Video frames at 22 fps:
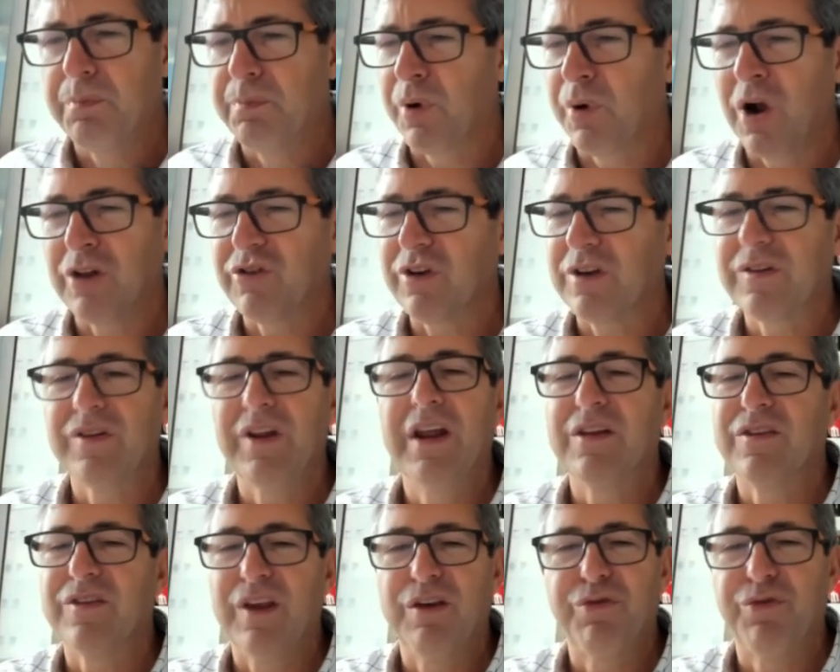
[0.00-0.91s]
project.
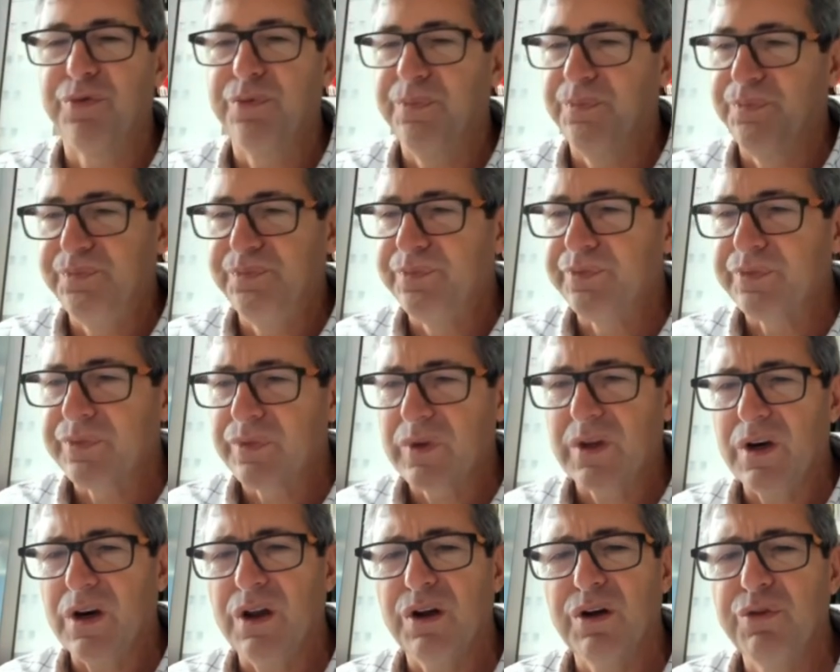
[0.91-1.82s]
It's a
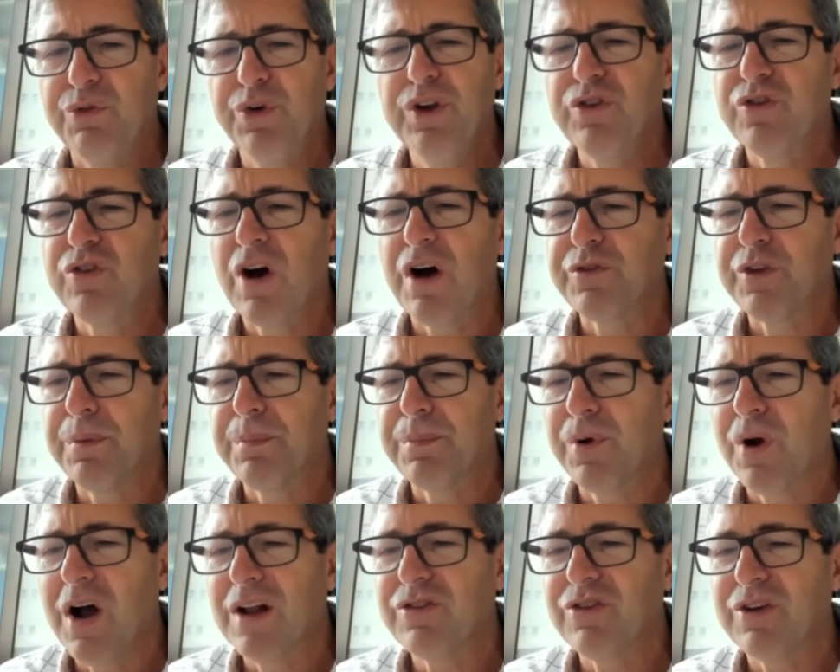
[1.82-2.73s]
free software
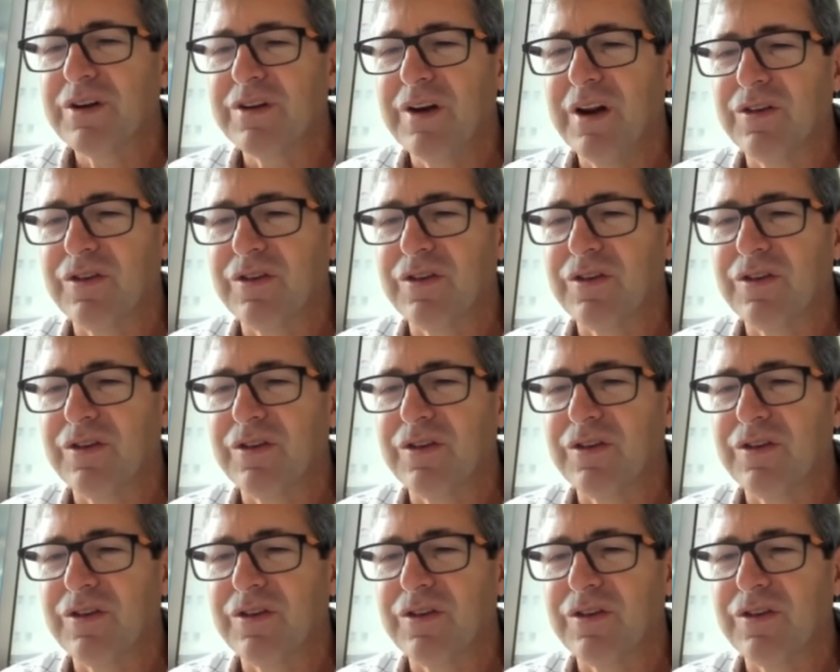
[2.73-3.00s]
project.